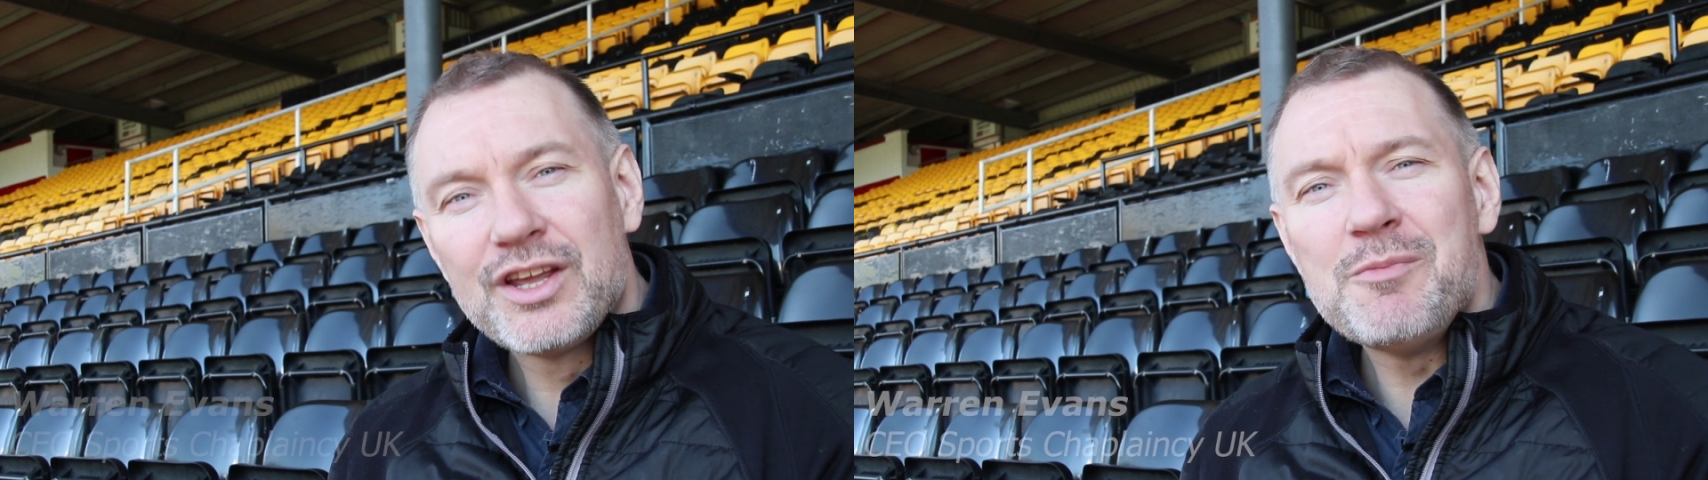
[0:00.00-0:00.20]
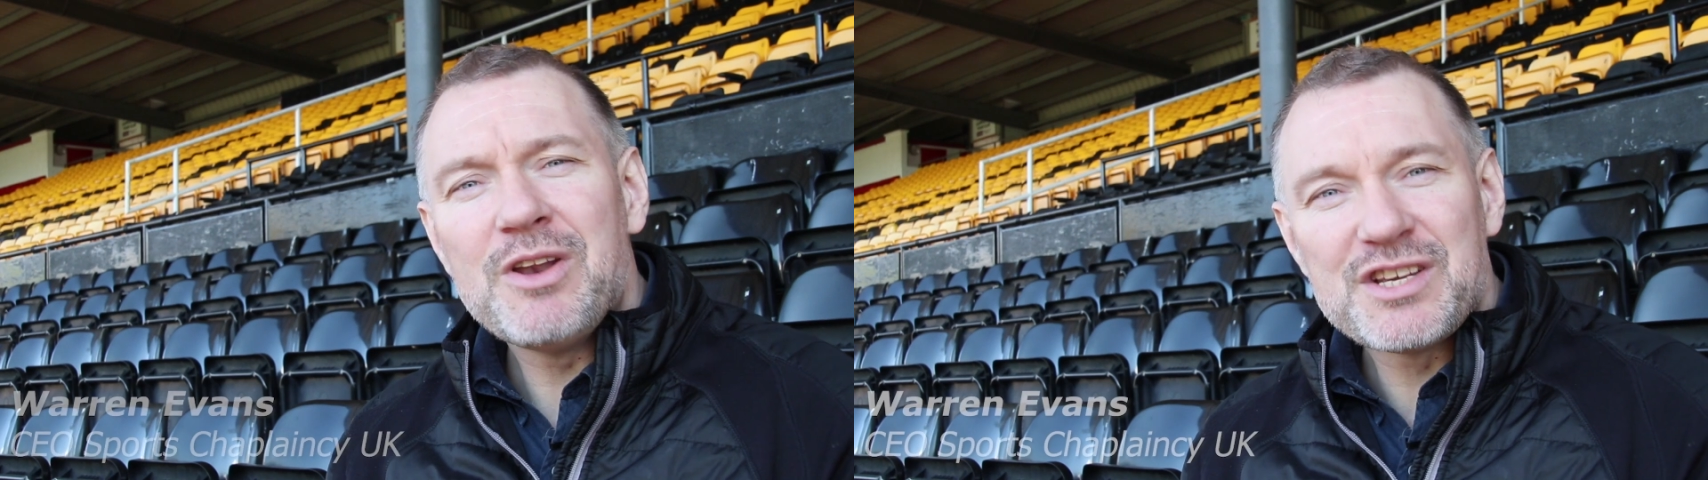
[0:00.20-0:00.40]
The
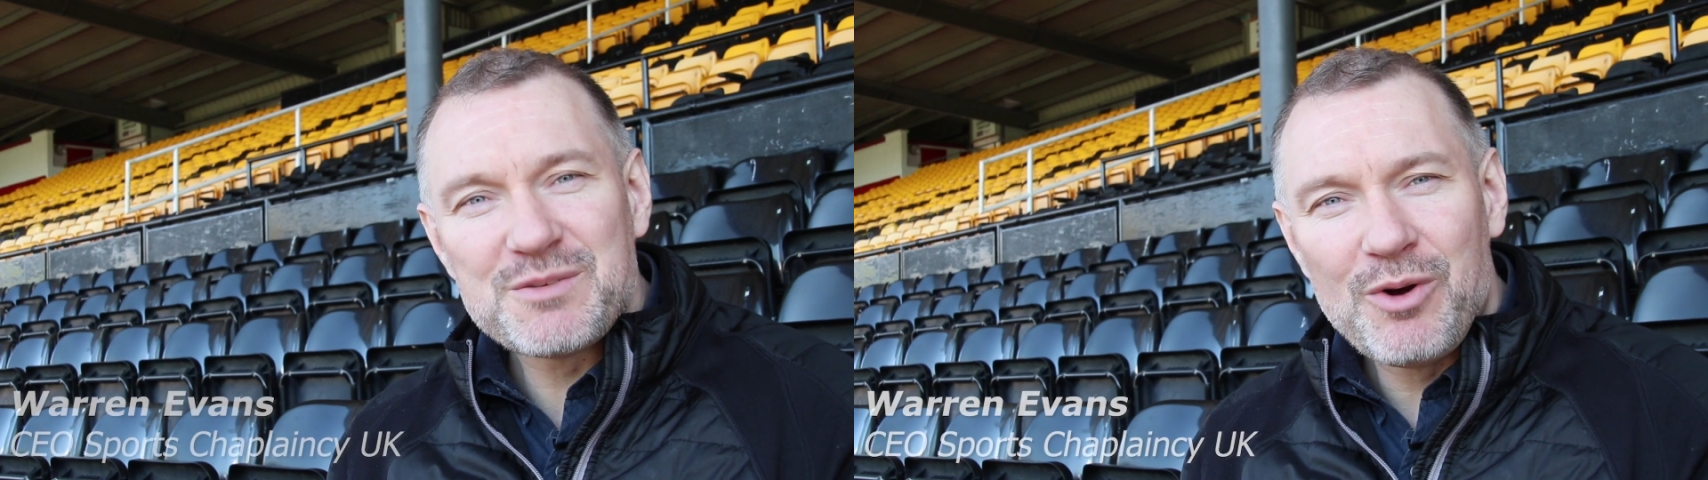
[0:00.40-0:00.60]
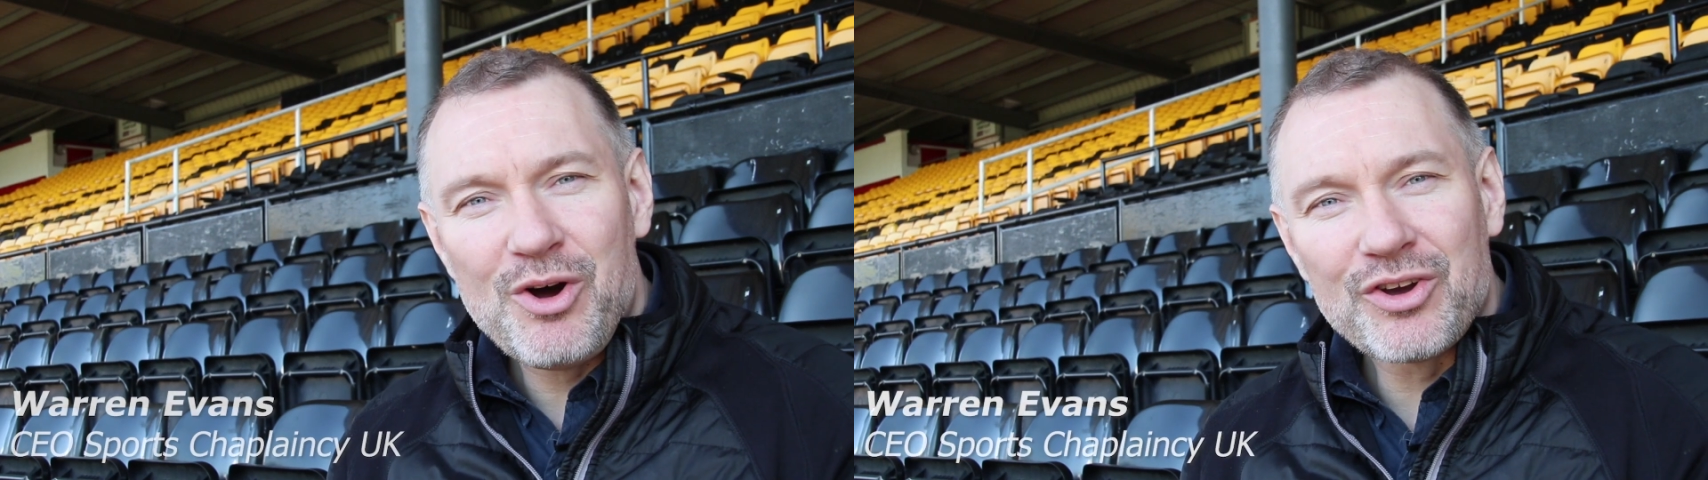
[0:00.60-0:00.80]
community of
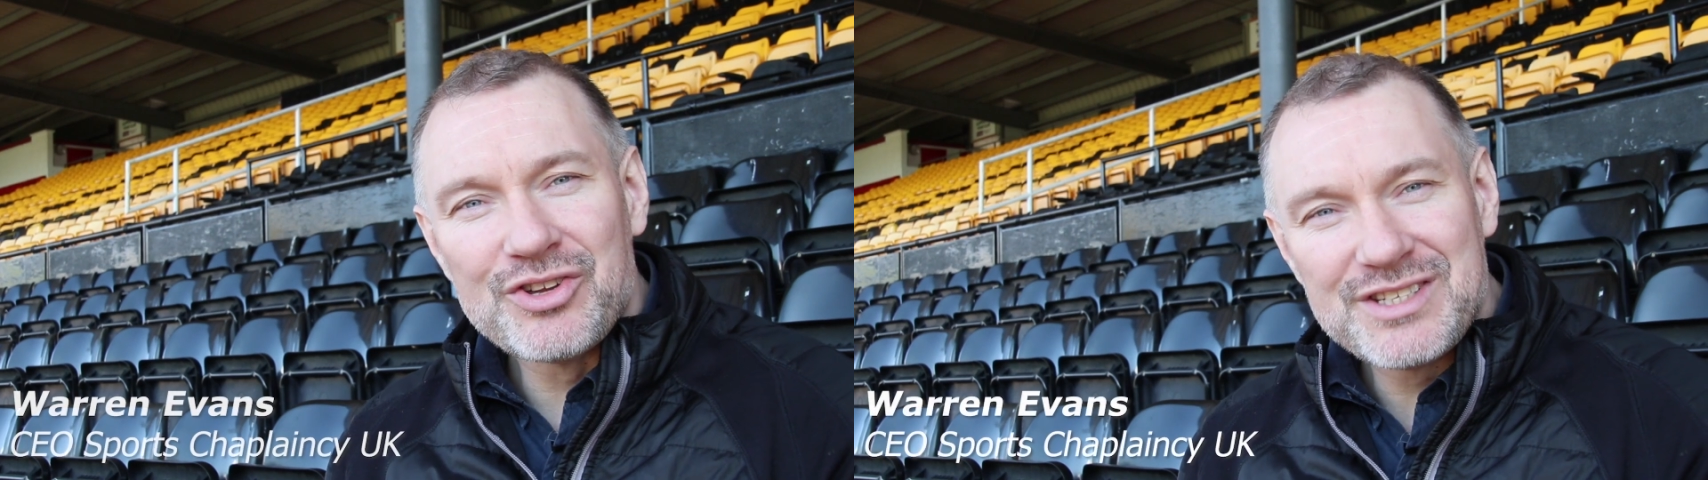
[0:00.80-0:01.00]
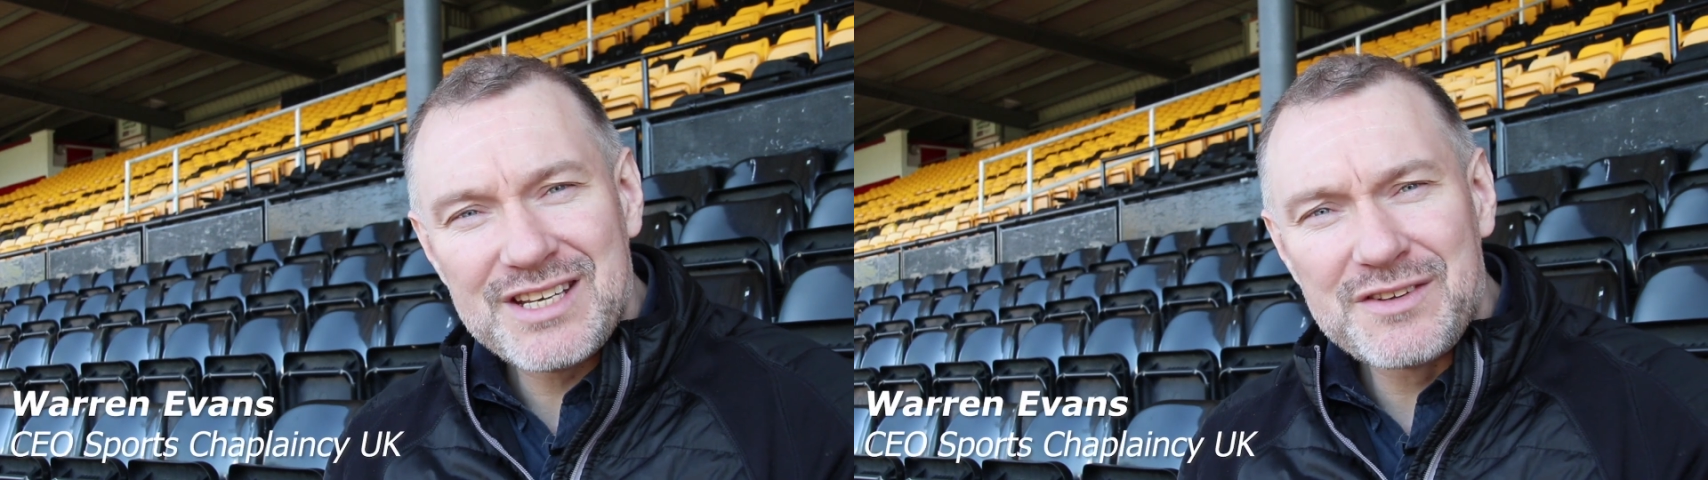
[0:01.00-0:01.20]
sport
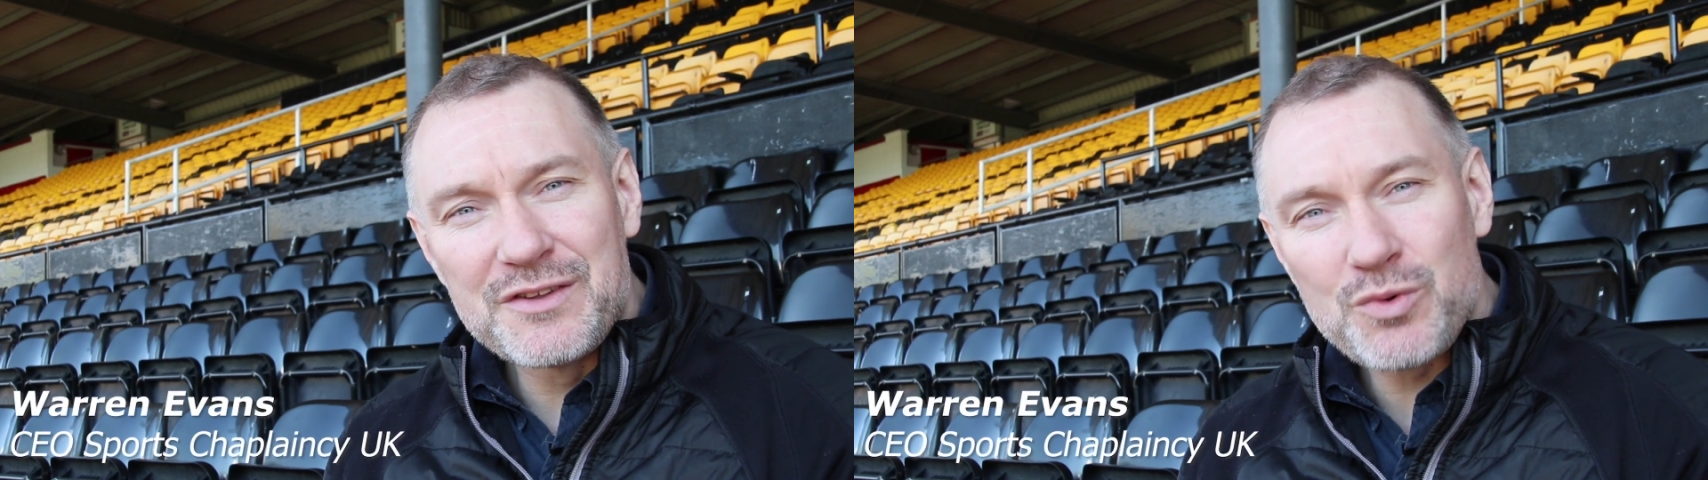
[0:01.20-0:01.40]
consists of